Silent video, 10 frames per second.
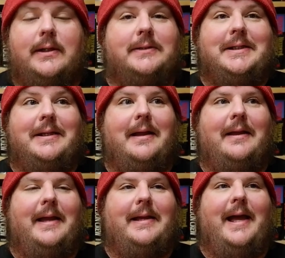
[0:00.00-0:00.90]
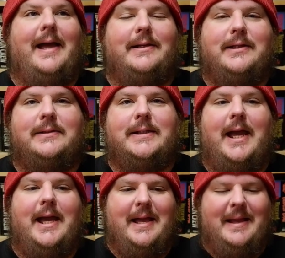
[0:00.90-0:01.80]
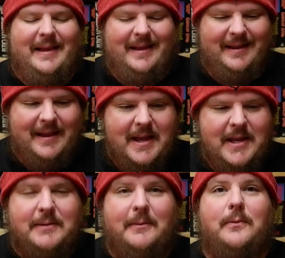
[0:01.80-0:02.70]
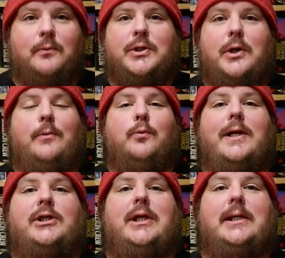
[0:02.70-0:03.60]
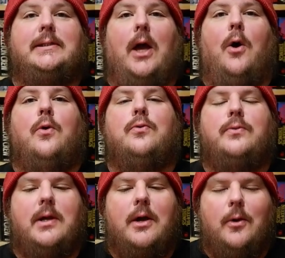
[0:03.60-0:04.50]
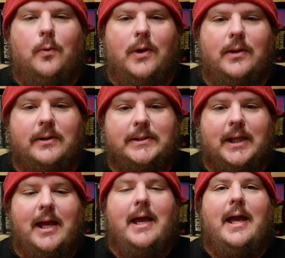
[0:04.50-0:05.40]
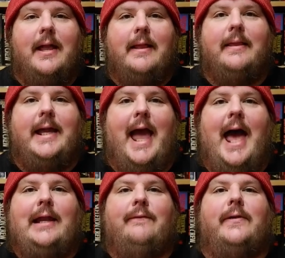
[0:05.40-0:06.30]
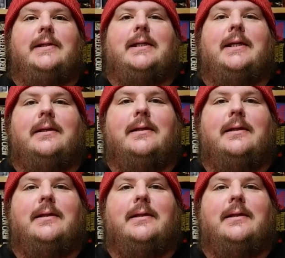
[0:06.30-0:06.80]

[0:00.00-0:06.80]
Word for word: There's an uh, uh, to say to, to in Richie's own words, the elephant